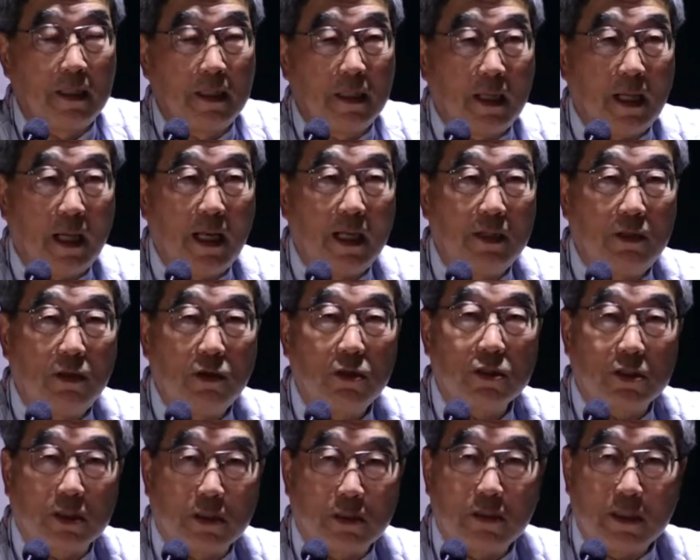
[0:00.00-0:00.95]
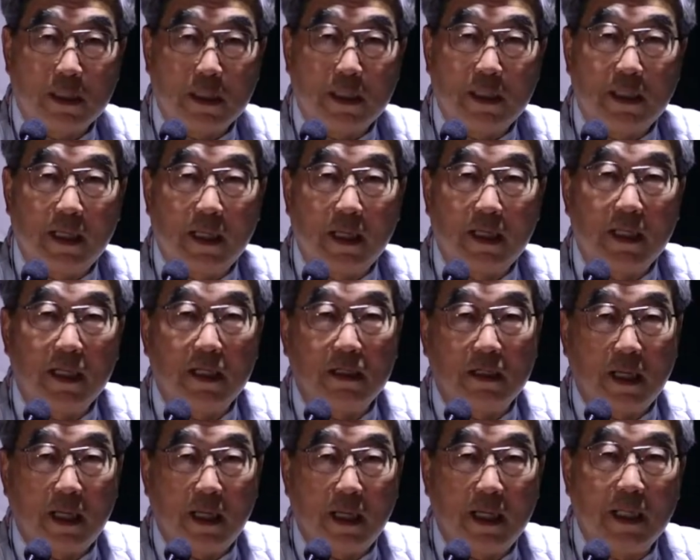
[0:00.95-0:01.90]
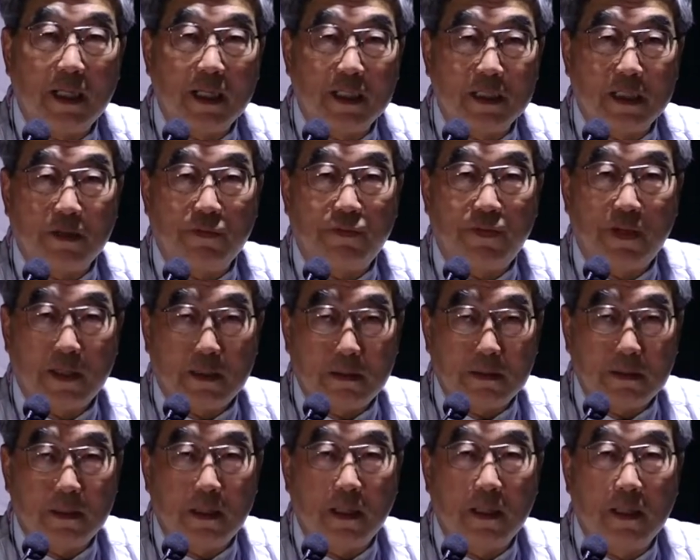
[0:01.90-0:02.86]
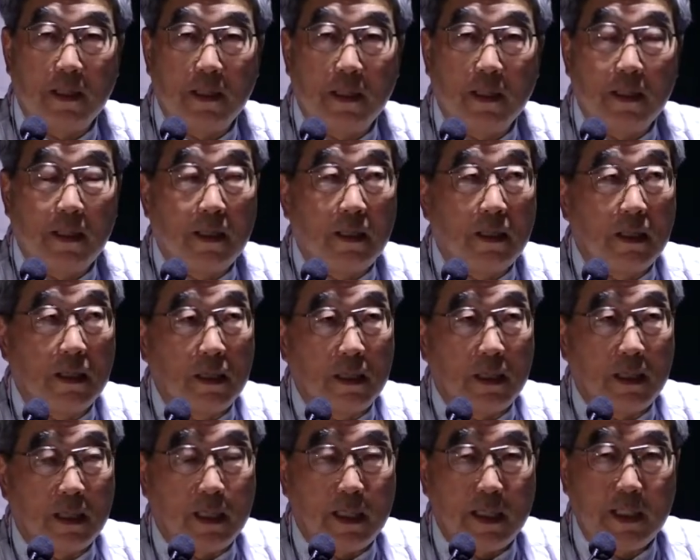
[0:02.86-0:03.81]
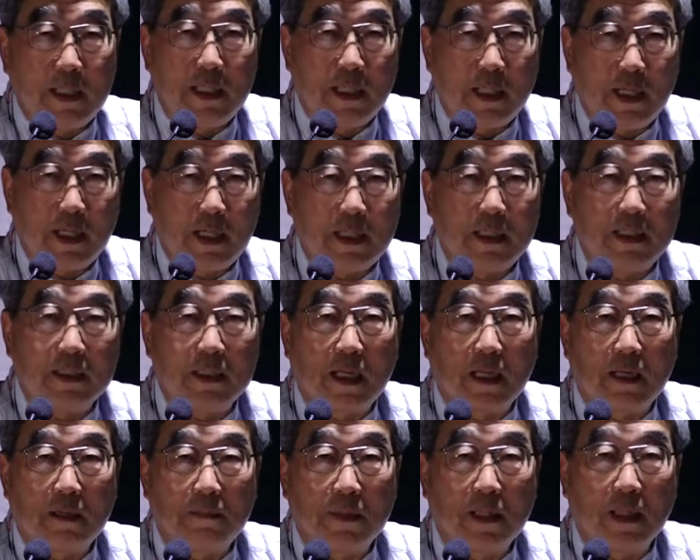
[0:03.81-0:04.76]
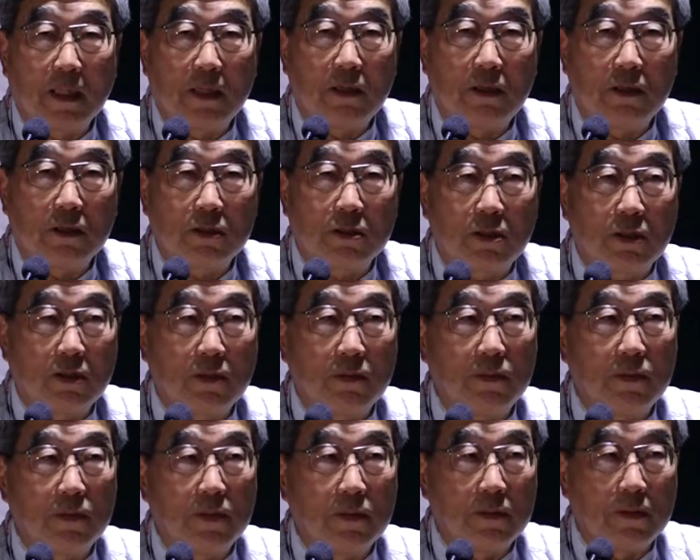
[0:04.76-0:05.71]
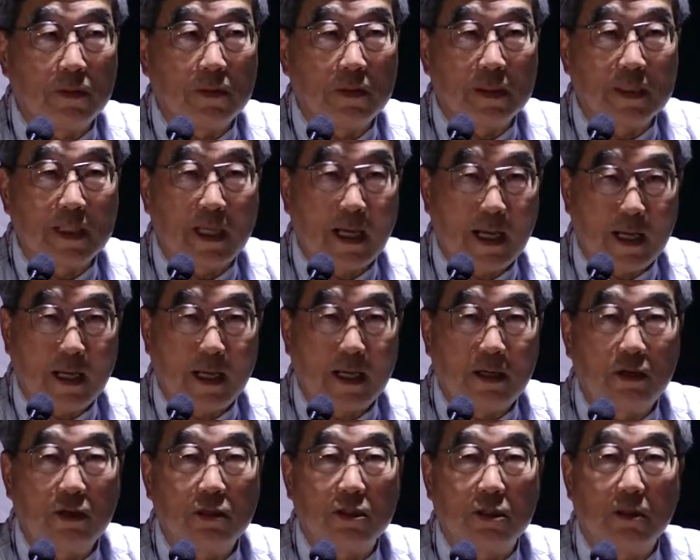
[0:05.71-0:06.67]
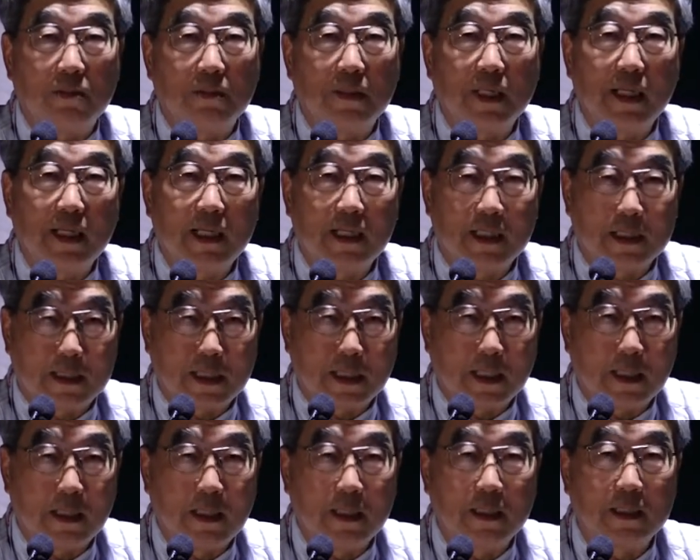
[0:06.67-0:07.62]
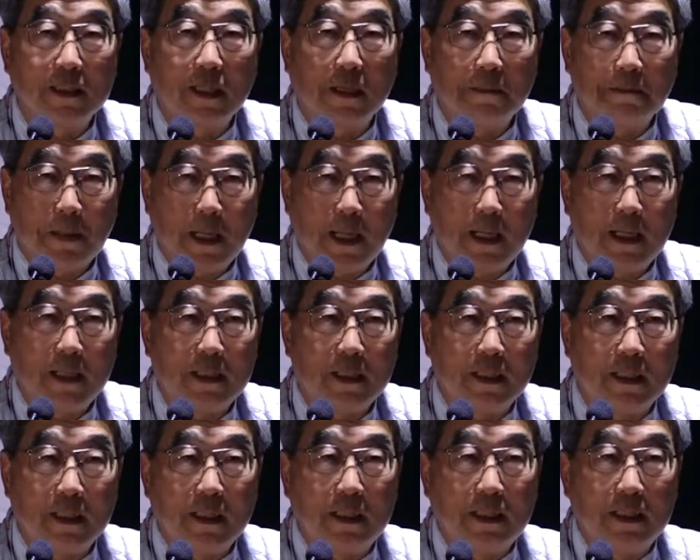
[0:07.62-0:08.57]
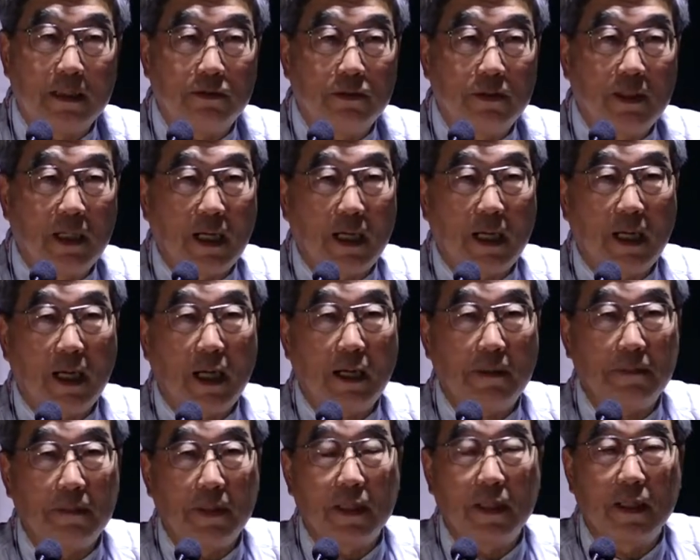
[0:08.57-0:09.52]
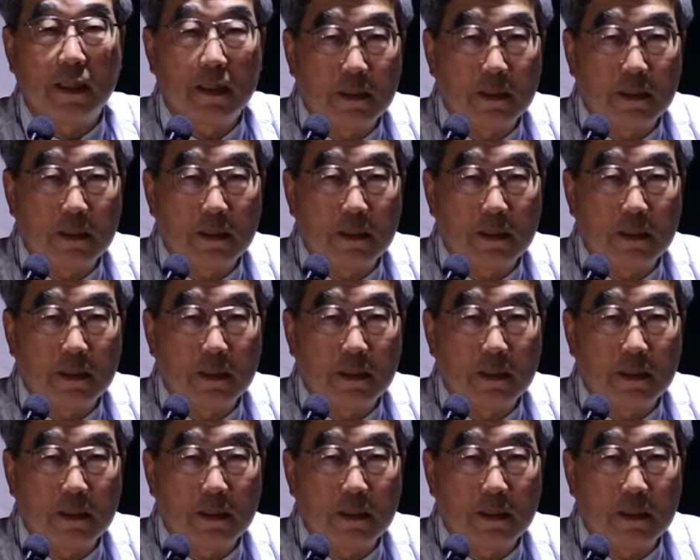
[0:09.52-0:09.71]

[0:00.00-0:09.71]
And also in the energy field, India is having a lot of sun, a lot of energy. Japan, we are having